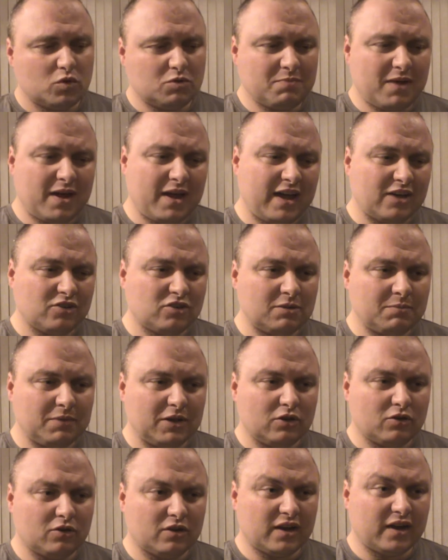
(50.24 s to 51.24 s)
which might actually
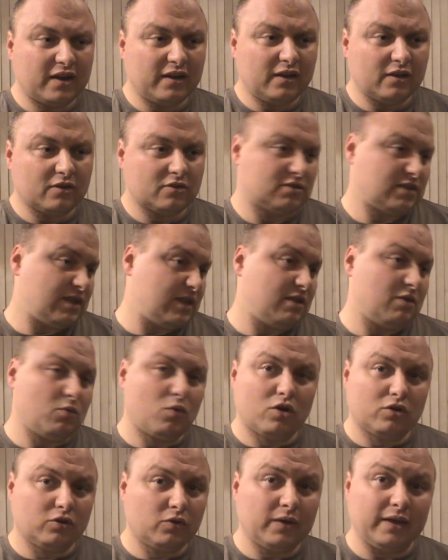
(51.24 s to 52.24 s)
be a good idea because then they
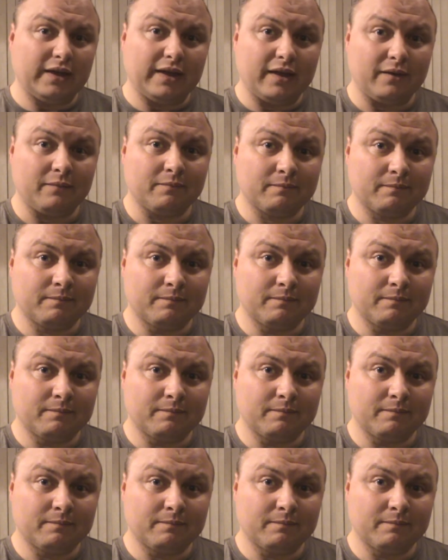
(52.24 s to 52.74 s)
won't do it again.